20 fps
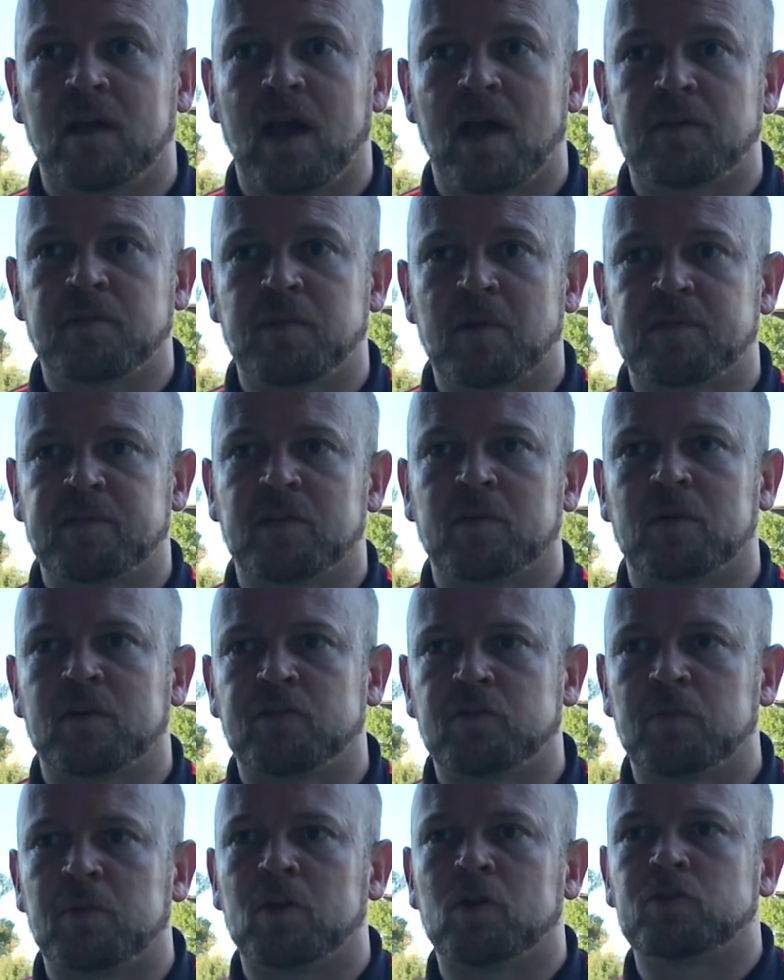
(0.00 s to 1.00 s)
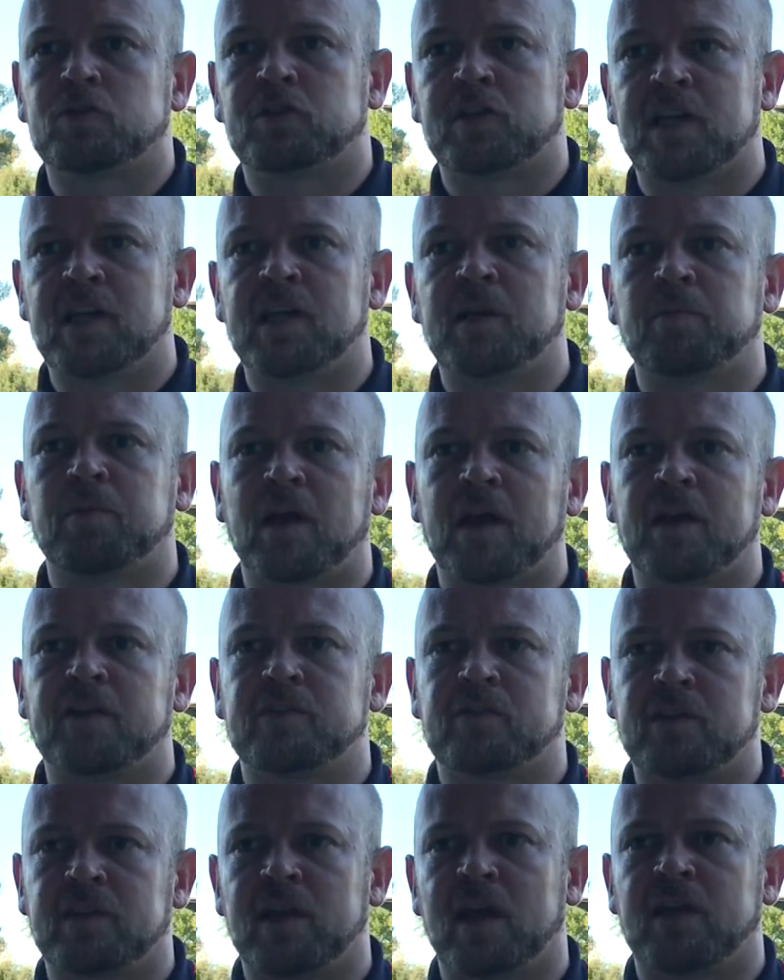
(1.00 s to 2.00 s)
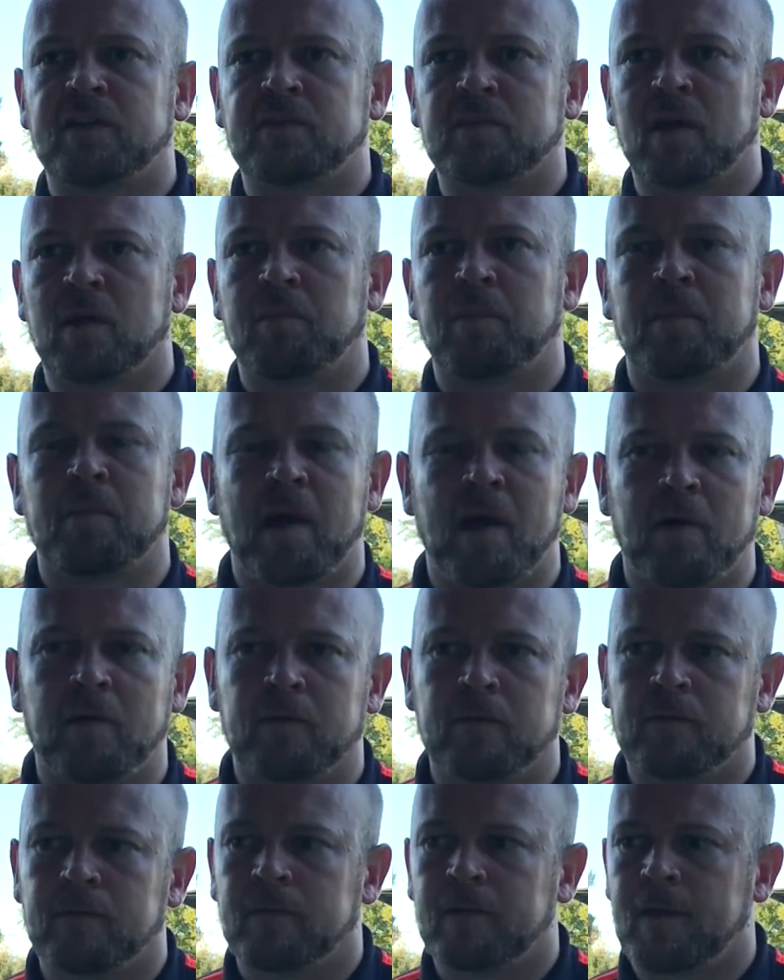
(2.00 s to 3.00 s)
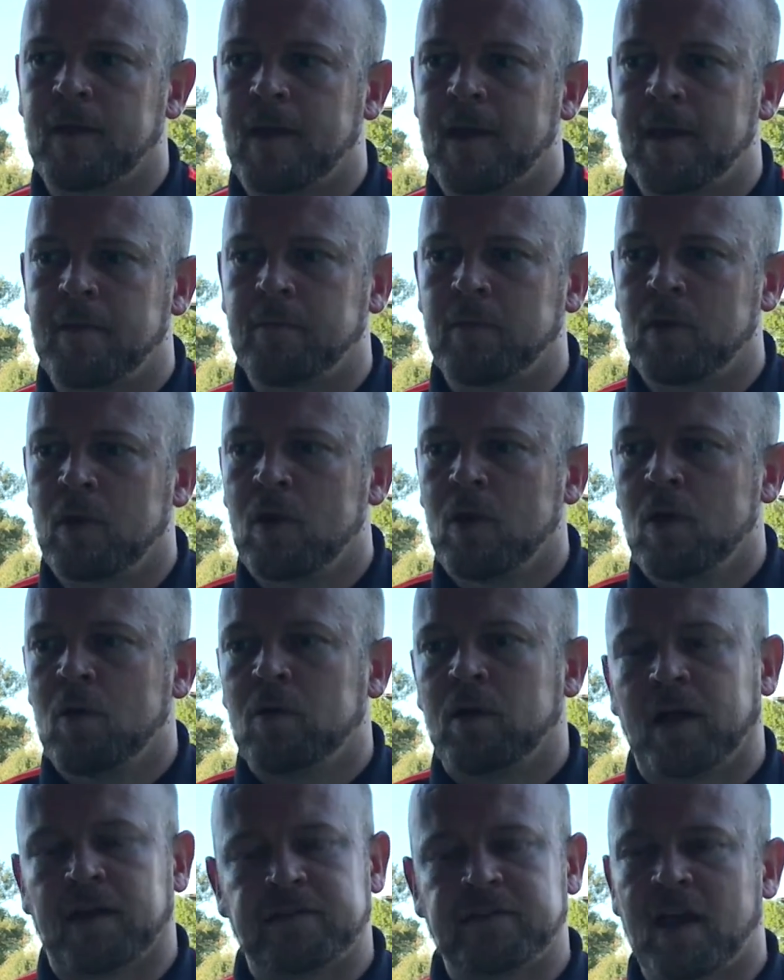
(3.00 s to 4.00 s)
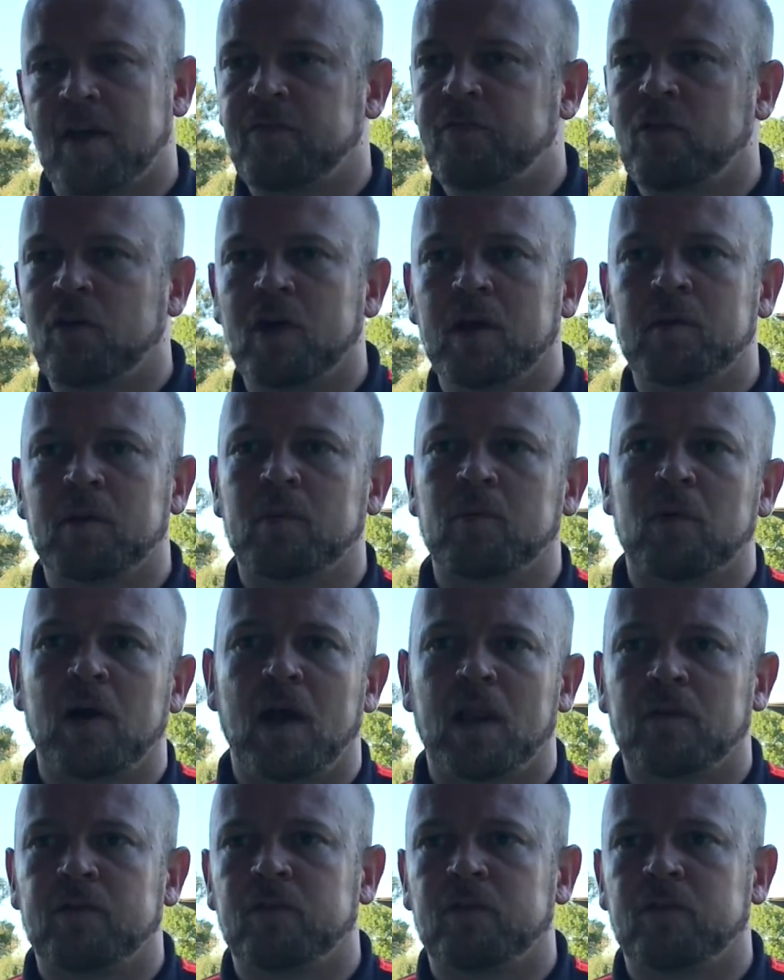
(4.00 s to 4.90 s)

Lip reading: especially when some of those senior players are in there to help him out. Like I said, I thought he went well.